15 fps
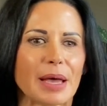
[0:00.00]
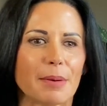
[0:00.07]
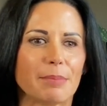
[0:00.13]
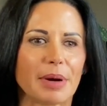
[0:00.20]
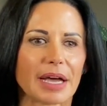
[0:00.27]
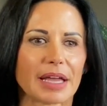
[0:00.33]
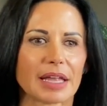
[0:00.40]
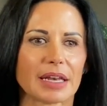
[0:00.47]

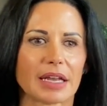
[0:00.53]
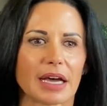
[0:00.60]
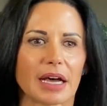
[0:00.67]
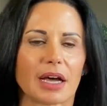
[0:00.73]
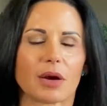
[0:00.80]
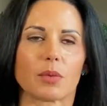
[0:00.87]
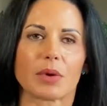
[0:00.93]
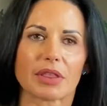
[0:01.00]
But
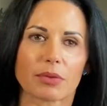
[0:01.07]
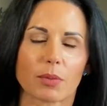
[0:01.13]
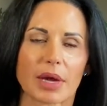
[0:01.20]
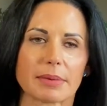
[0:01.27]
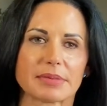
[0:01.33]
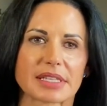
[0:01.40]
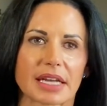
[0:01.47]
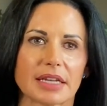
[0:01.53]
with
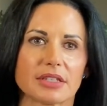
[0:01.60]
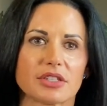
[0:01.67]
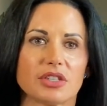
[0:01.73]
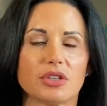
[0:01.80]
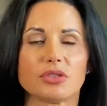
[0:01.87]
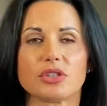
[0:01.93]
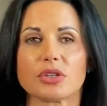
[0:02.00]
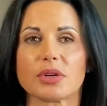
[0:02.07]
websites,
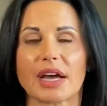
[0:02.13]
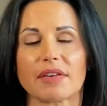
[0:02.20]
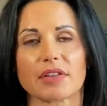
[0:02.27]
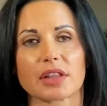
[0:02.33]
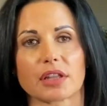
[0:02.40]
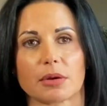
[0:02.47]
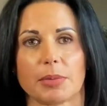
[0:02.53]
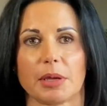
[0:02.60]
you do have a
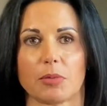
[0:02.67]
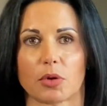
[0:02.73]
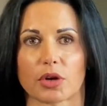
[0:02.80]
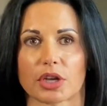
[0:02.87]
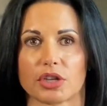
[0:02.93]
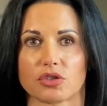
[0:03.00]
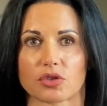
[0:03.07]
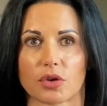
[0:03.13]
little bit more
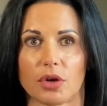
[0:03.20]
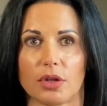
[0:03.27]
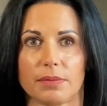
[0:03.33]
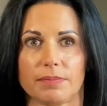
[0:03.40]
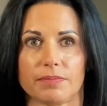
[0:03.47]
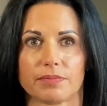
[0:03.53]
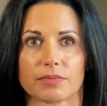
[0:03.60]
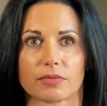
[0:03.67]

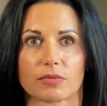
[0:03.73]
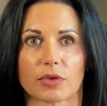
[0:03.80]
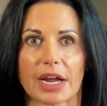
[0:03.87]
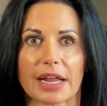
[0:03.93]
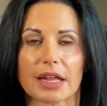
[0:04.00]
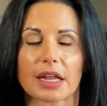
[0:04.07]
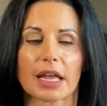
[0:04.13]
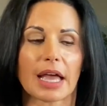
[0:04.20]
control,
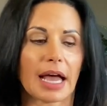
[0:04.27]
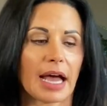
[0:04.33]
right?